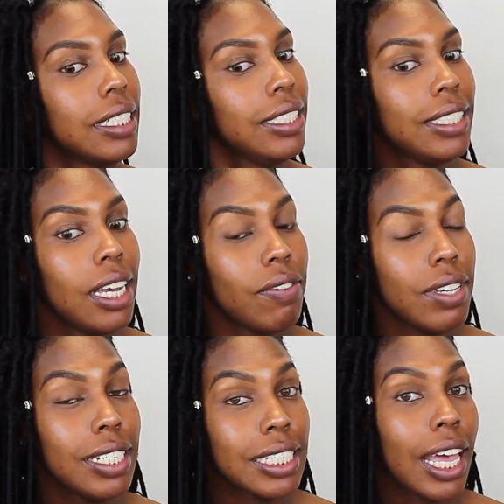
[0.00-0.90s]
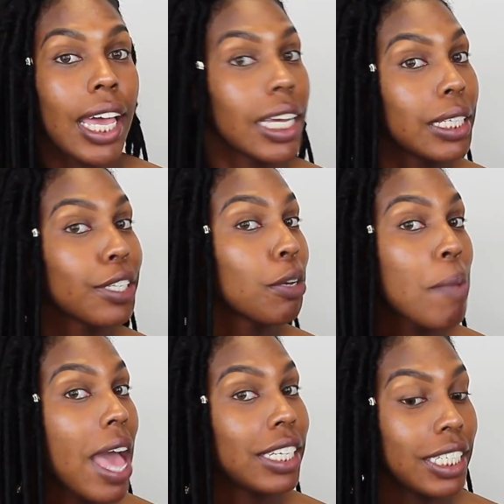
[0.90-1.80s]
this stuff is like a little
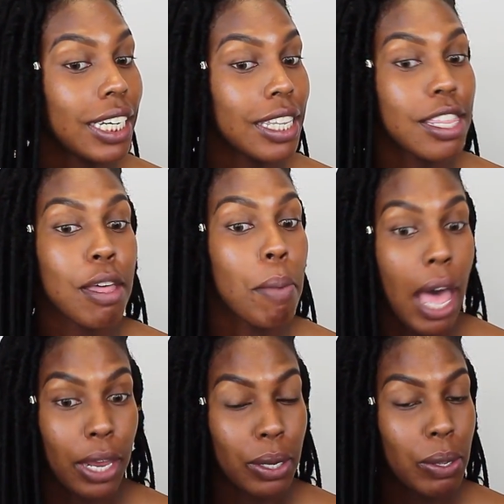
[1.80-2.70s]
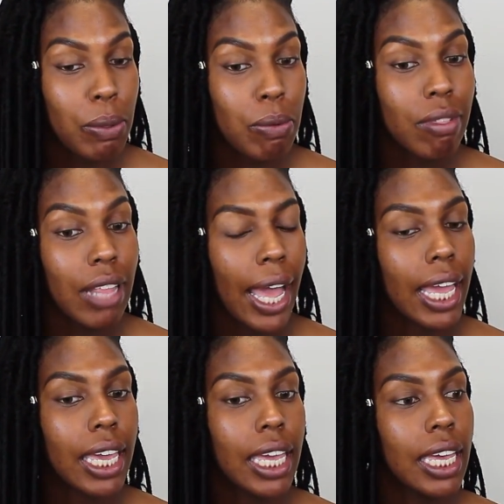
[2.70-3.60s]
magic in the bottle.
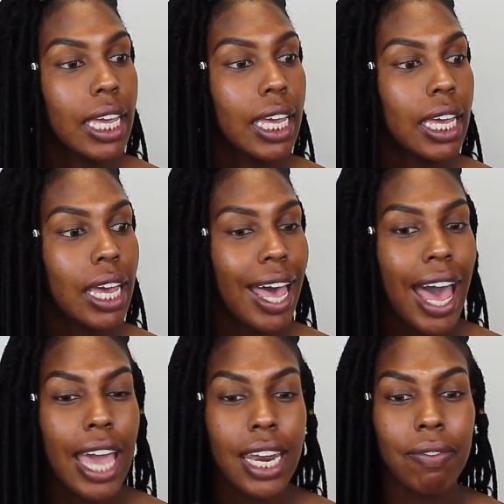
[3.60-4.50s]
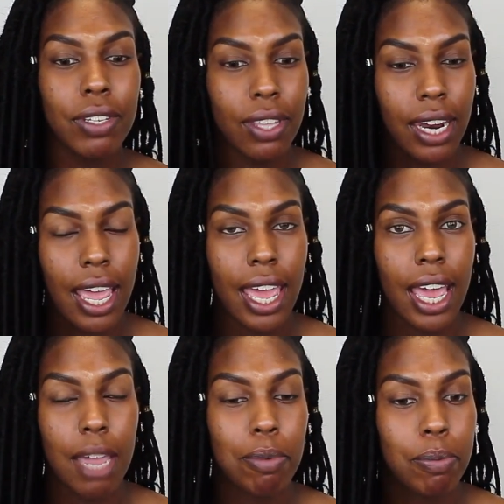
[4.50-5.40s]
Like, I never thought I
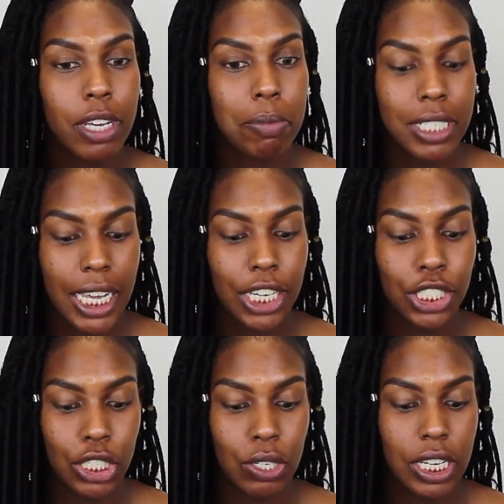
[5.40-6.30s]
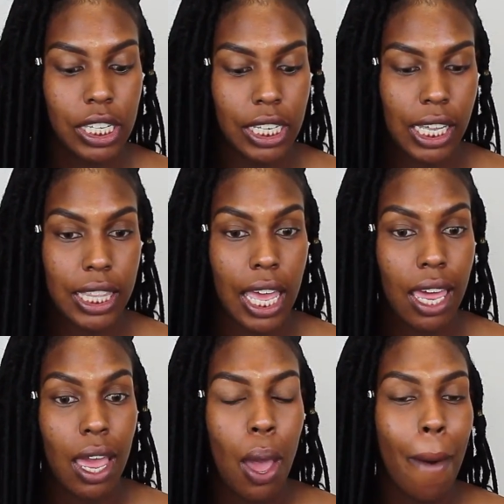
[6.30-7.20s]
had hyperpigmentation or anything like
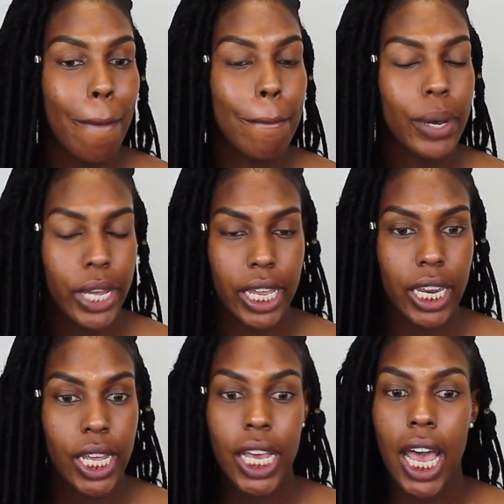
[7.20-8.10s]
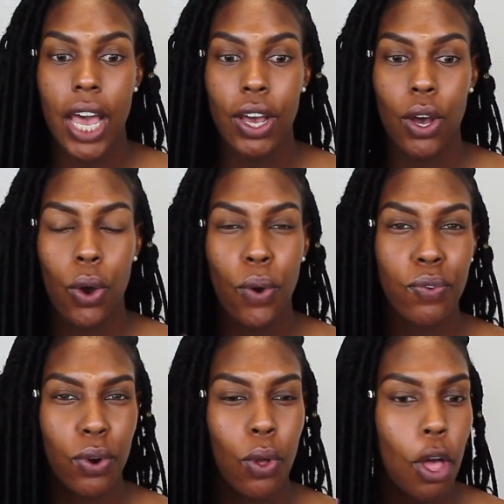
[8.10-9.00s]
that, but
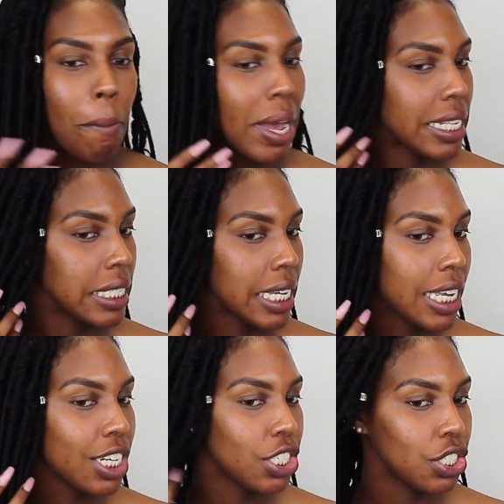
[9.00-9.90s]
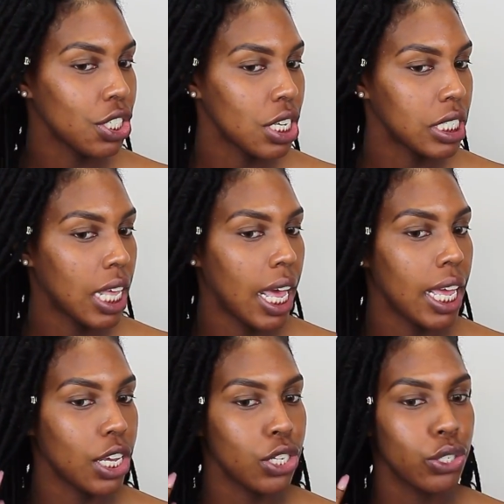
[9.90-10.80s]
overall, my skin is just
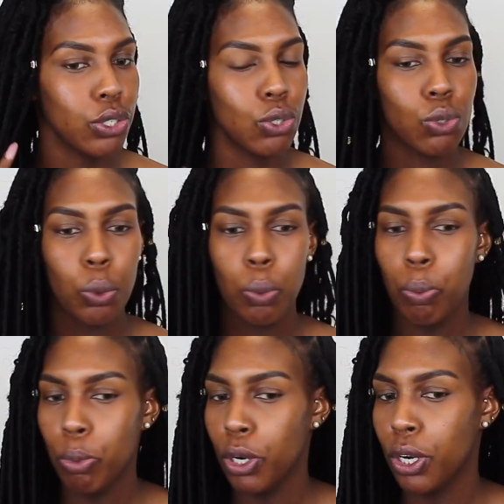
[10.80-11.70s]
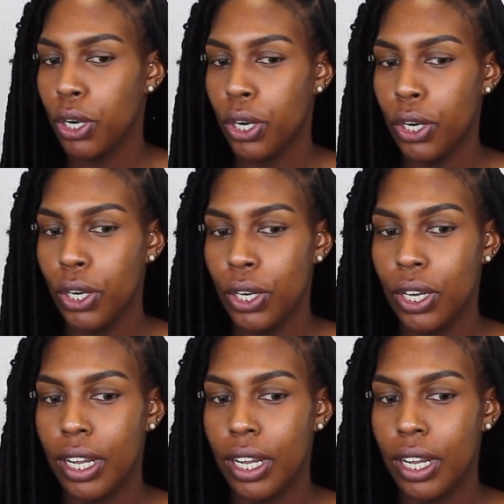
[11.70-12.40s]
like super.